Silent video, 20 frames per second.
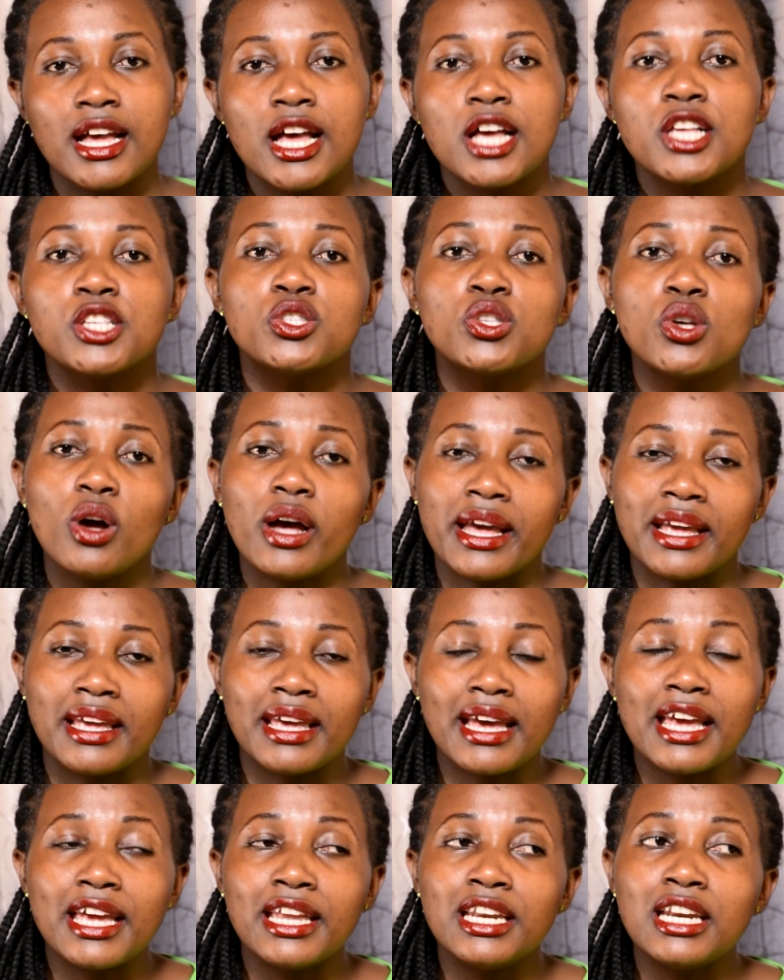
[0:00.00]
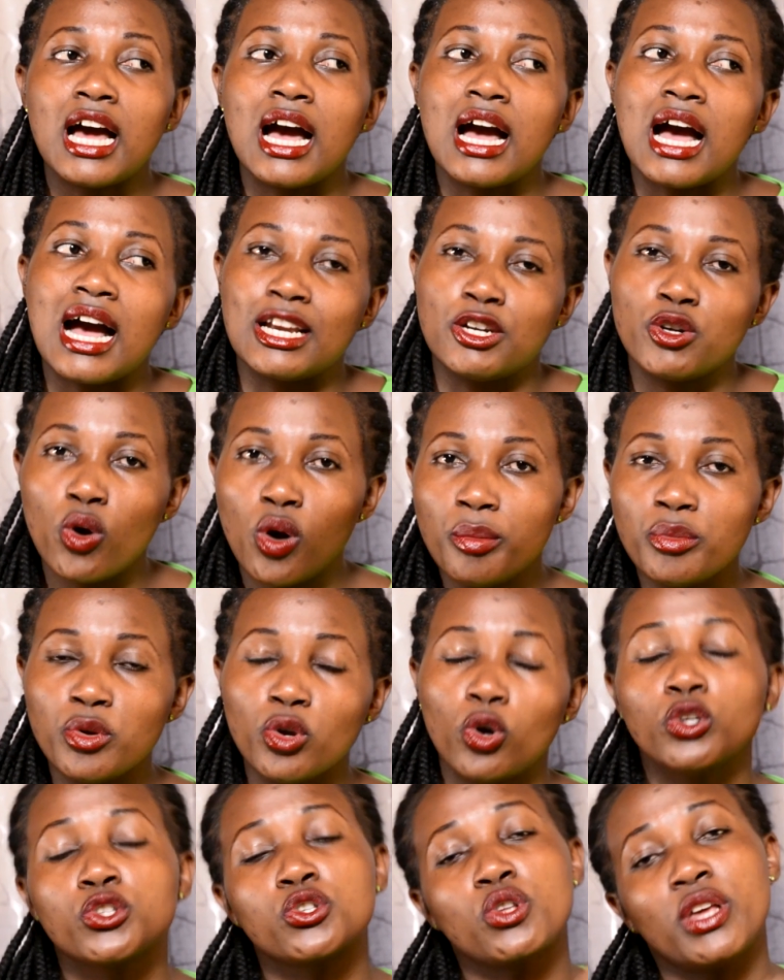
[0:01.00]
So again, at home, you
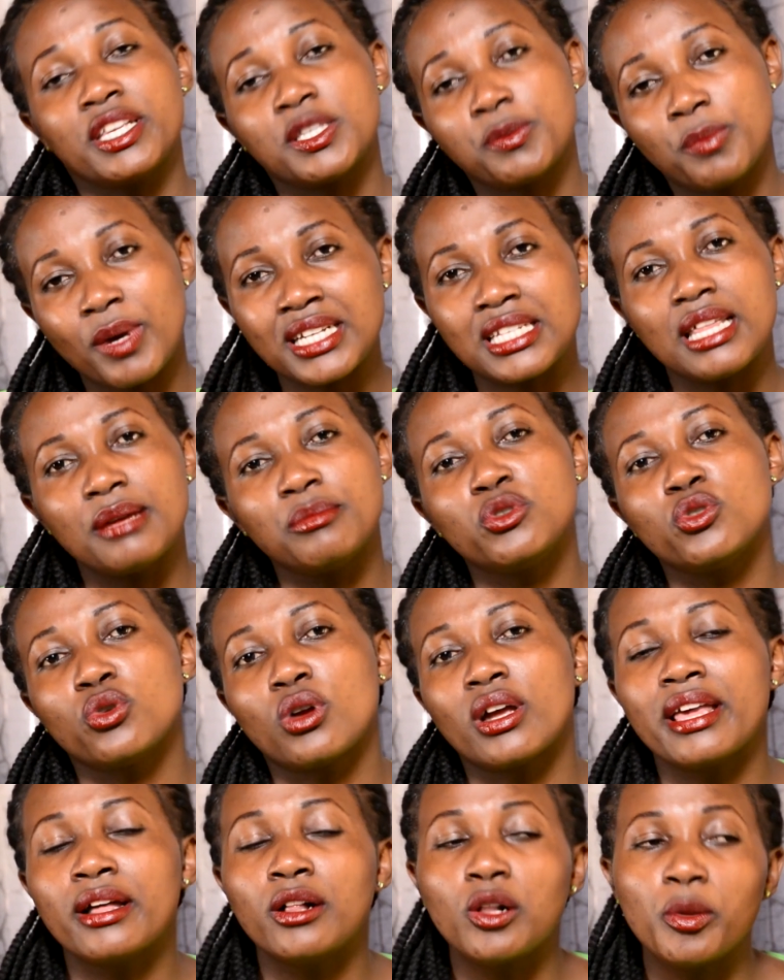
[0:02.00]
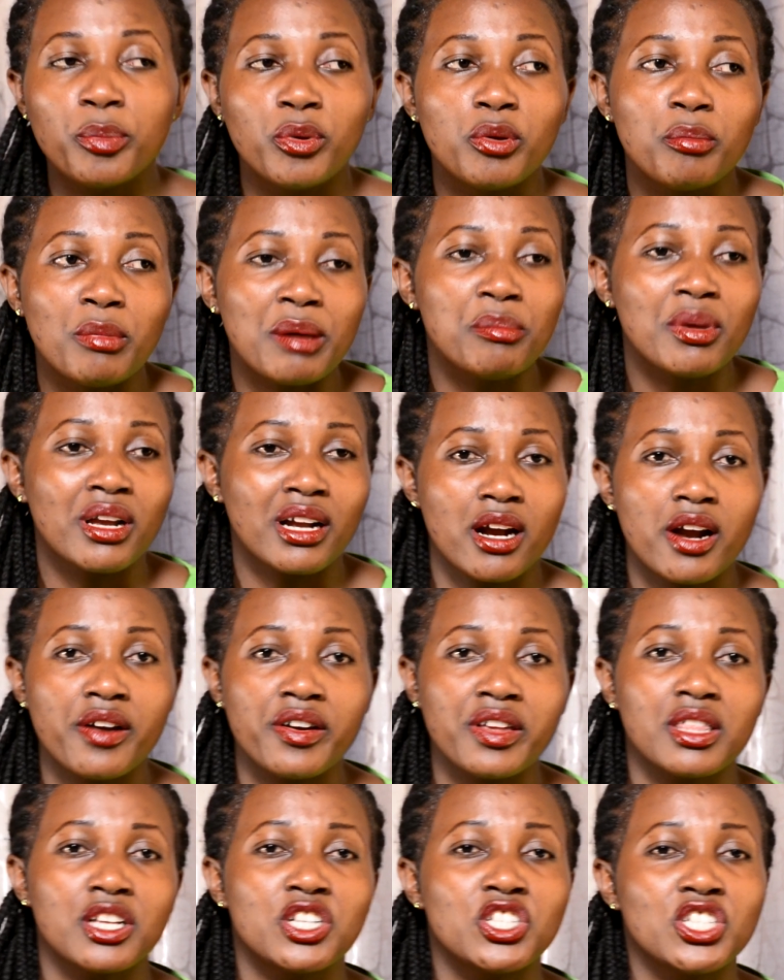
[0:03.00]
also expect them to help you maybe
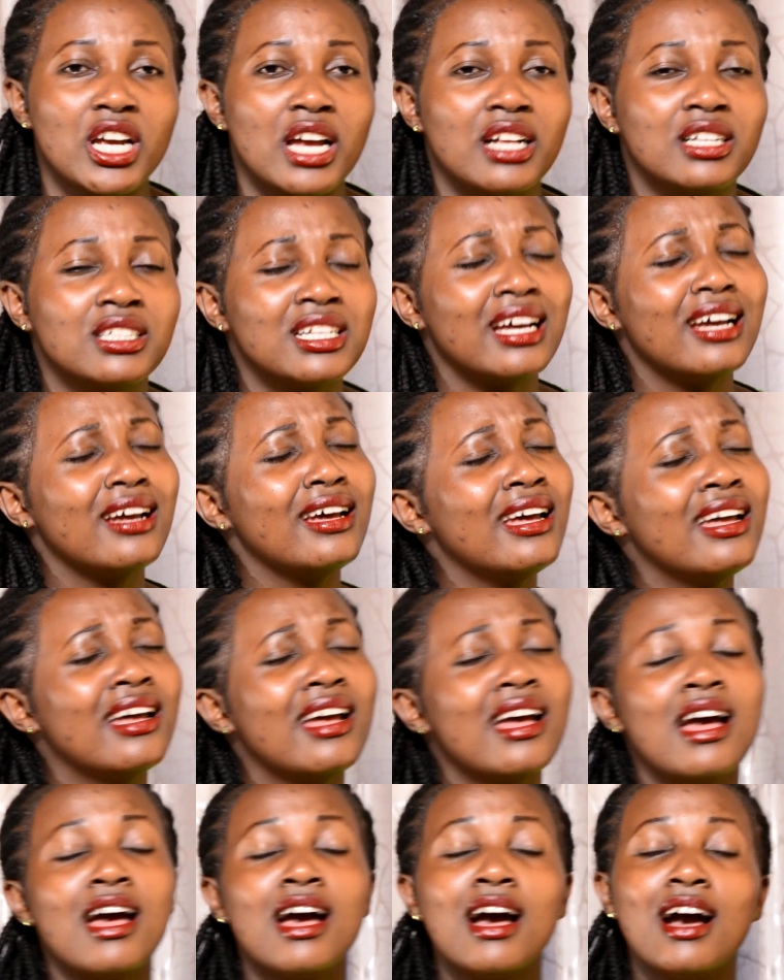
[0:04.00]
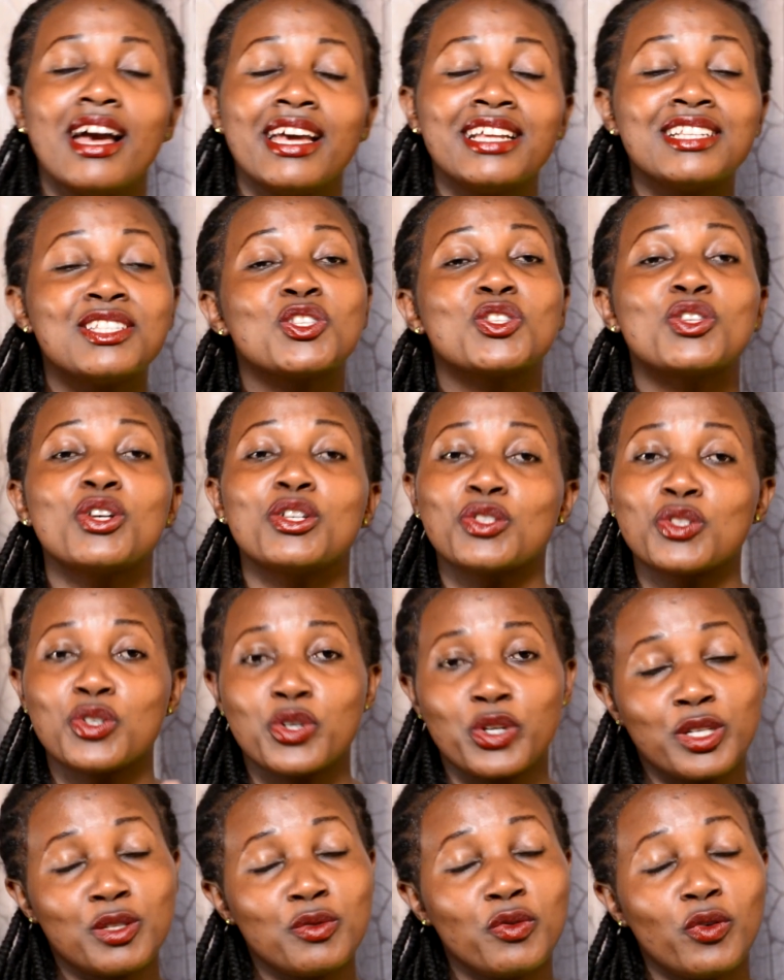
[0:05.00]
carry the child. It's so
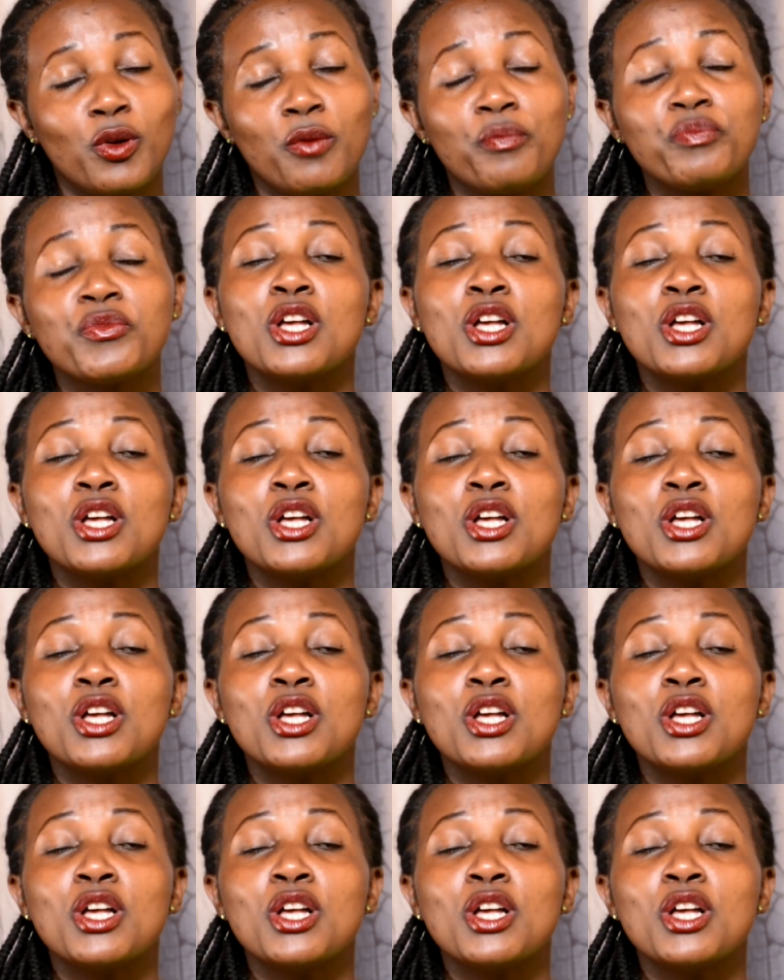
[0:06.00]
stressful.